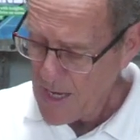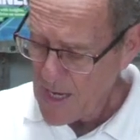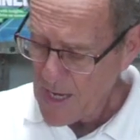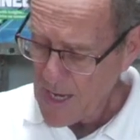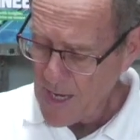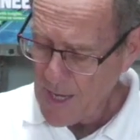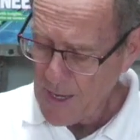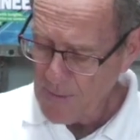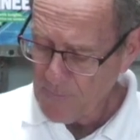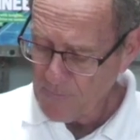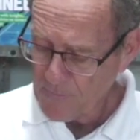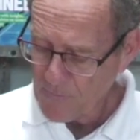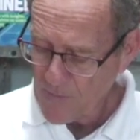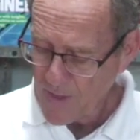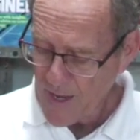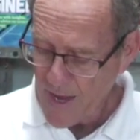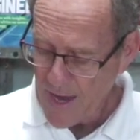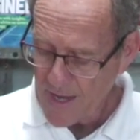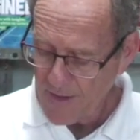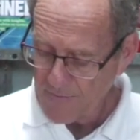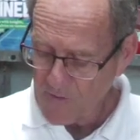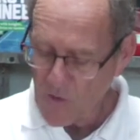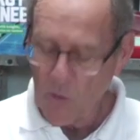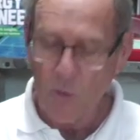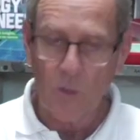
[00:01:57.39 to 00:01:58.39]

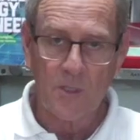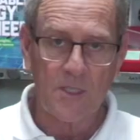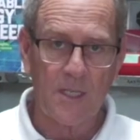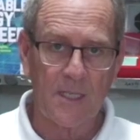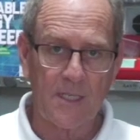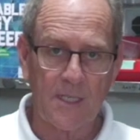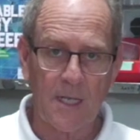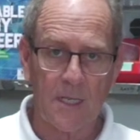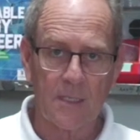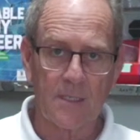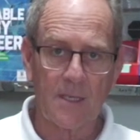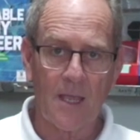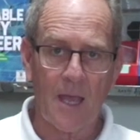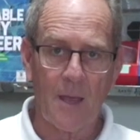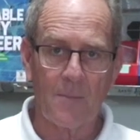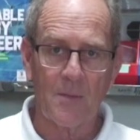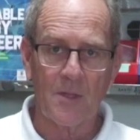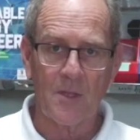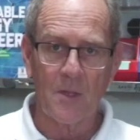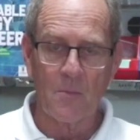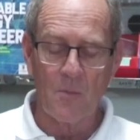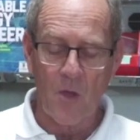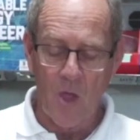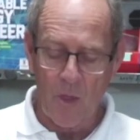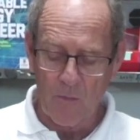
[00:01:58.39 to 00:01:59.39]
And of course it does come
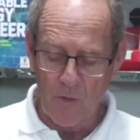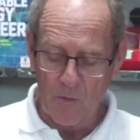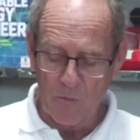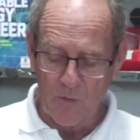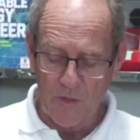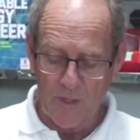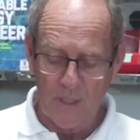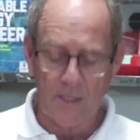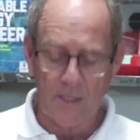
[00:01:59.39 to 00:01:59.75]
at the moment with a